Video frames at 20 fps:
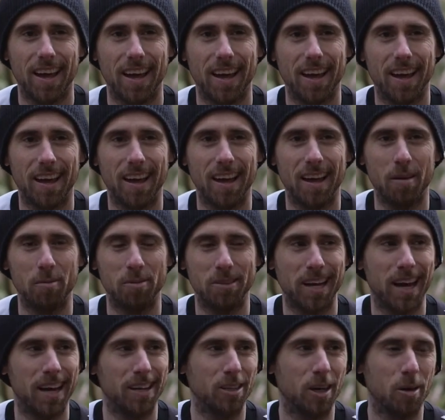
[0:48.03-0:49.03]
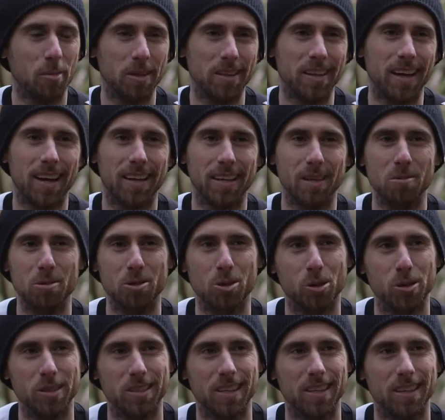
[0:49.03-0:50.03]
Dad got me that. He was
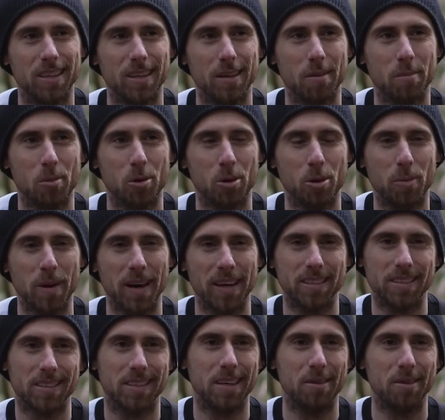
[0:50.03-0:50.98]
always into motorbikes.